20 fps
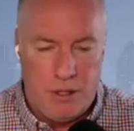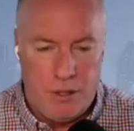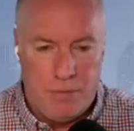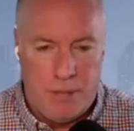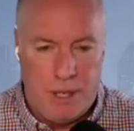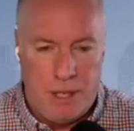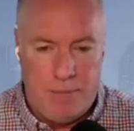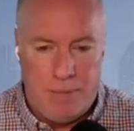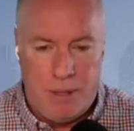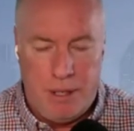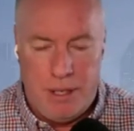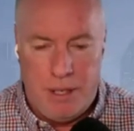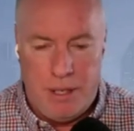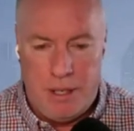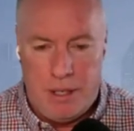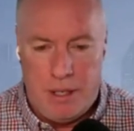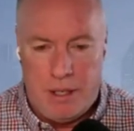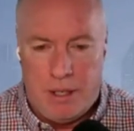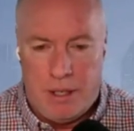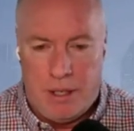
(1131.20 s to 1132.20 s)
may
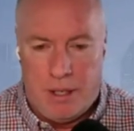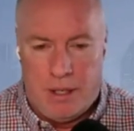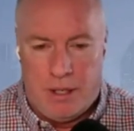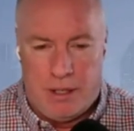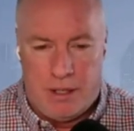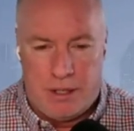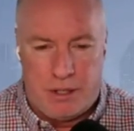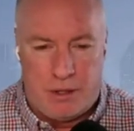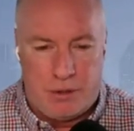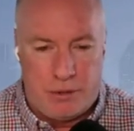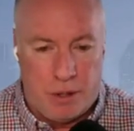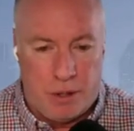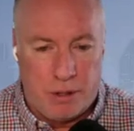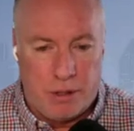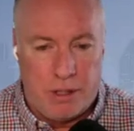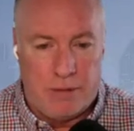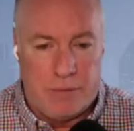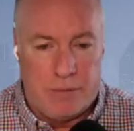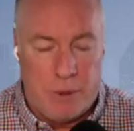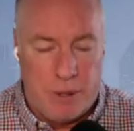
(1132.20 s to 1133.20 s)
be
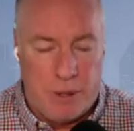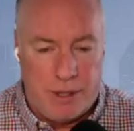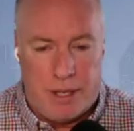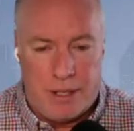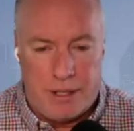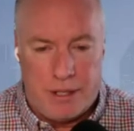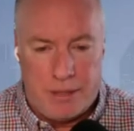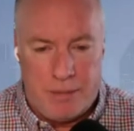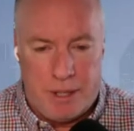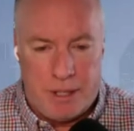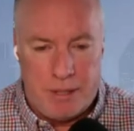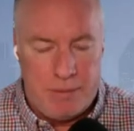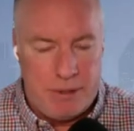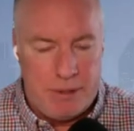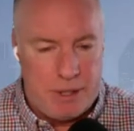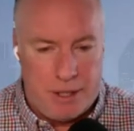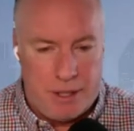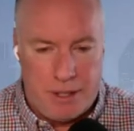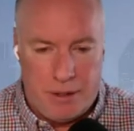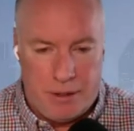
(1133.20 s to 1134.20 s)
struggling with asset management.
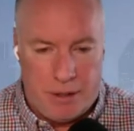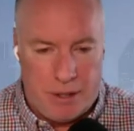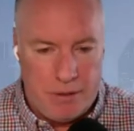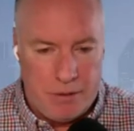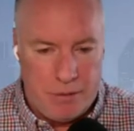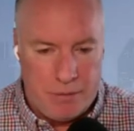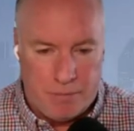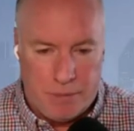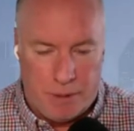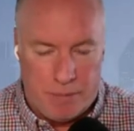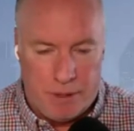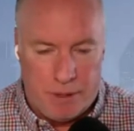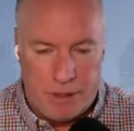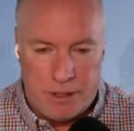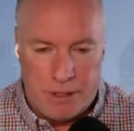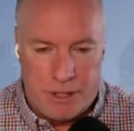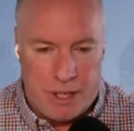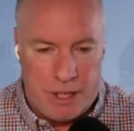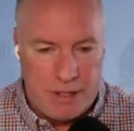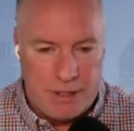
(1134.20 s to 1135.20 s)
I know a bunch
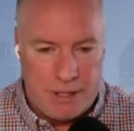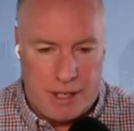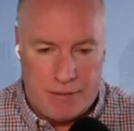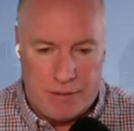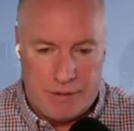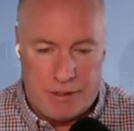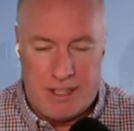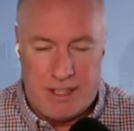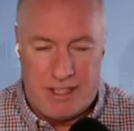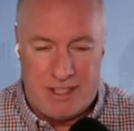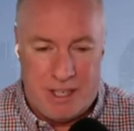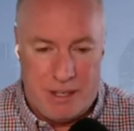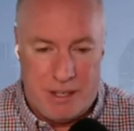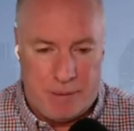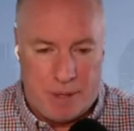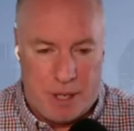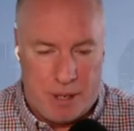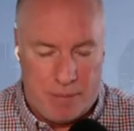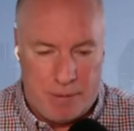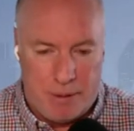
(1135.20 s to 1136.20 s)
of guys that have 6-8
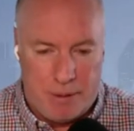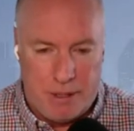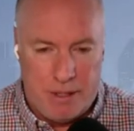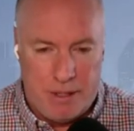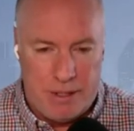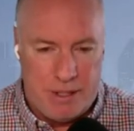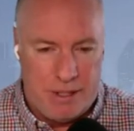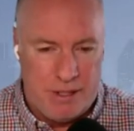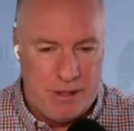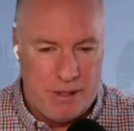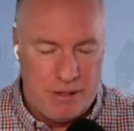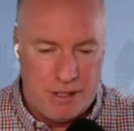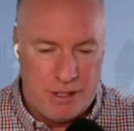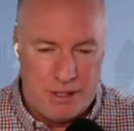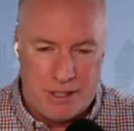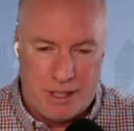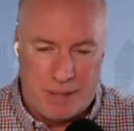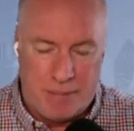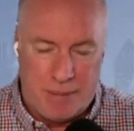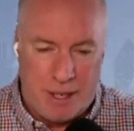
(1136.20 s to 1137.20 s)
properties, and they're
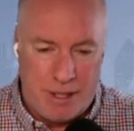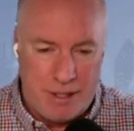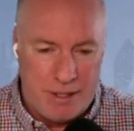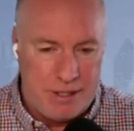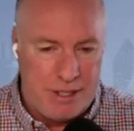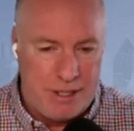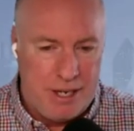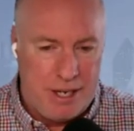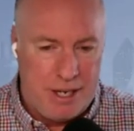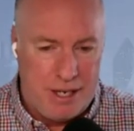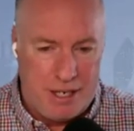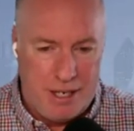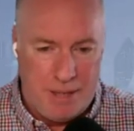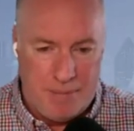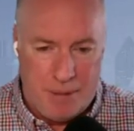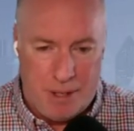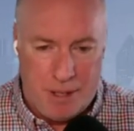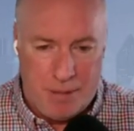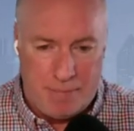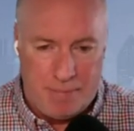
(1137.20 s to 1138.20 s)
just like, man, I just can't
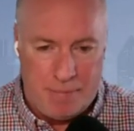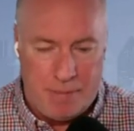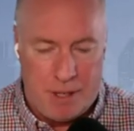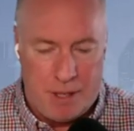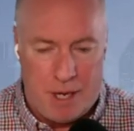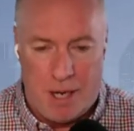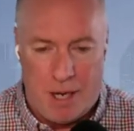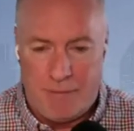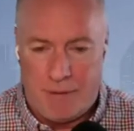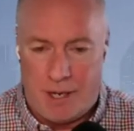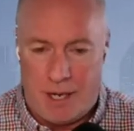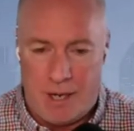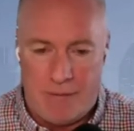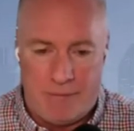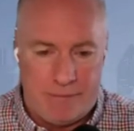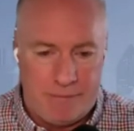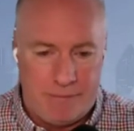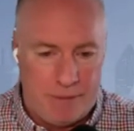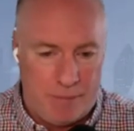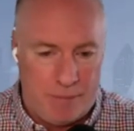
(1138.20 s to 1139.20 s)
keep up. I have
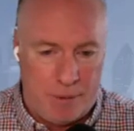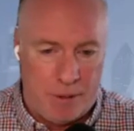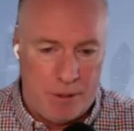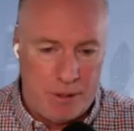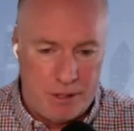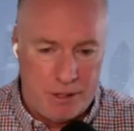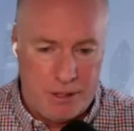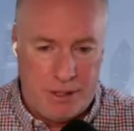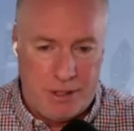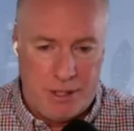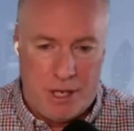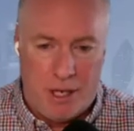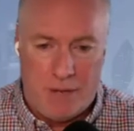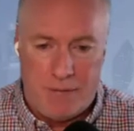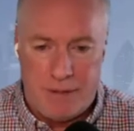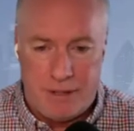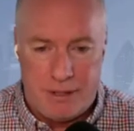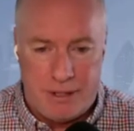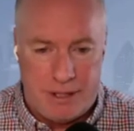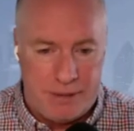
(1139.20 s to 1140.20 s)
a person in the
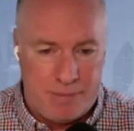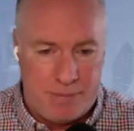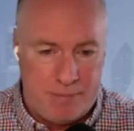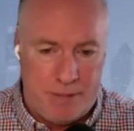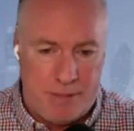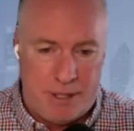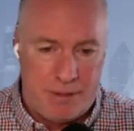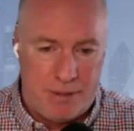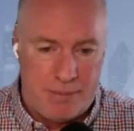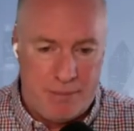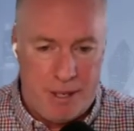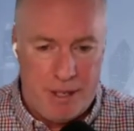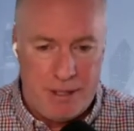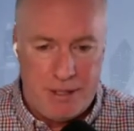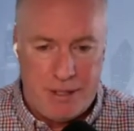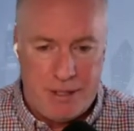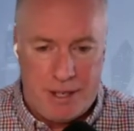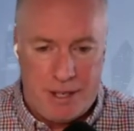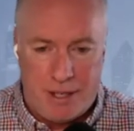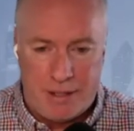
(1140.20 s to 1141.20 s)
office that's
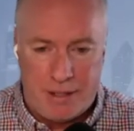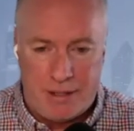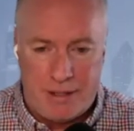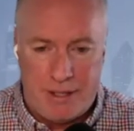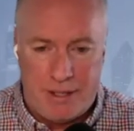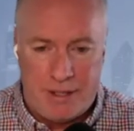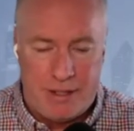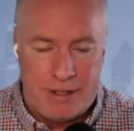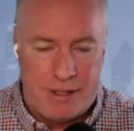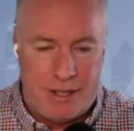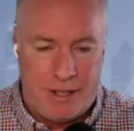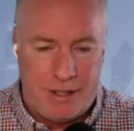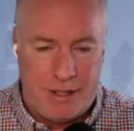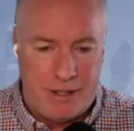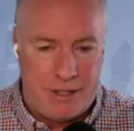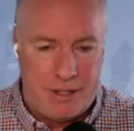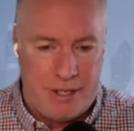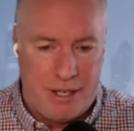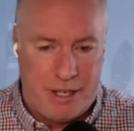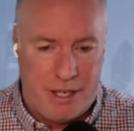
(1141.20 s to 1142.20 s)
managing the assets, and I
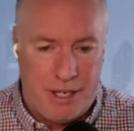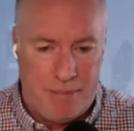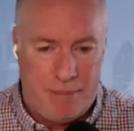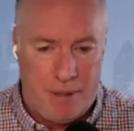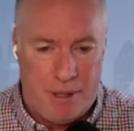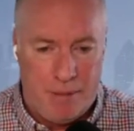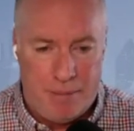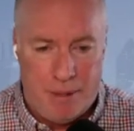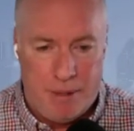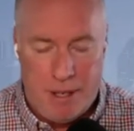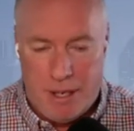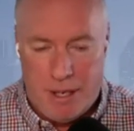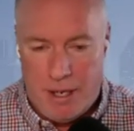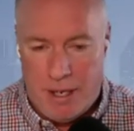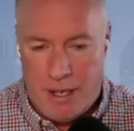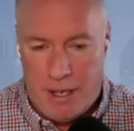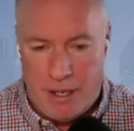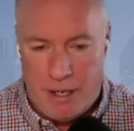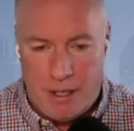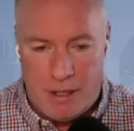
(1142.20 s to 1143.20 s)
just can't keep up.
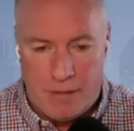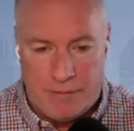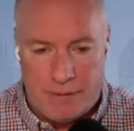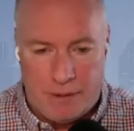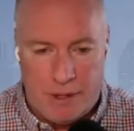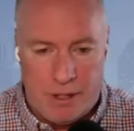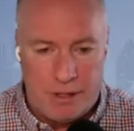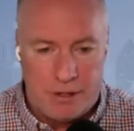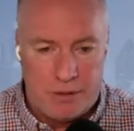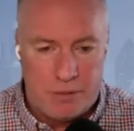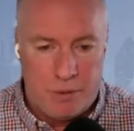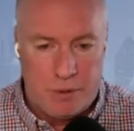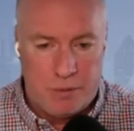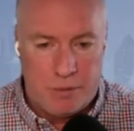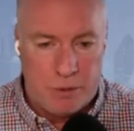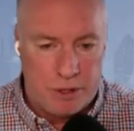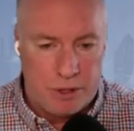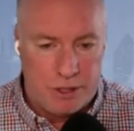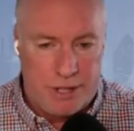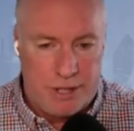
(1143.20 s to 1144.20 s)
Right. For us, we're
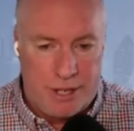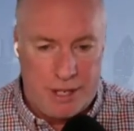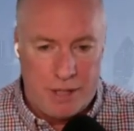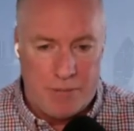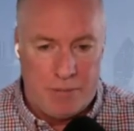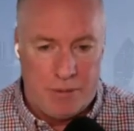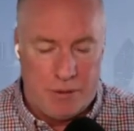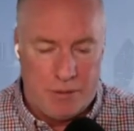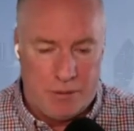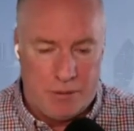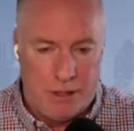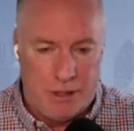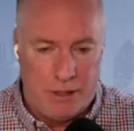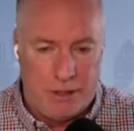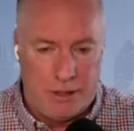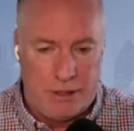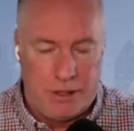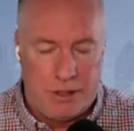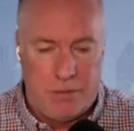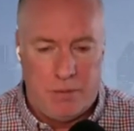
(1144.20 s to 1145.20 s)
scalable, right?
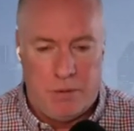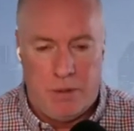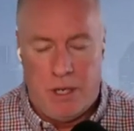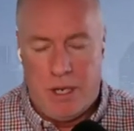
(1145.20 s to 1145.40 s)
So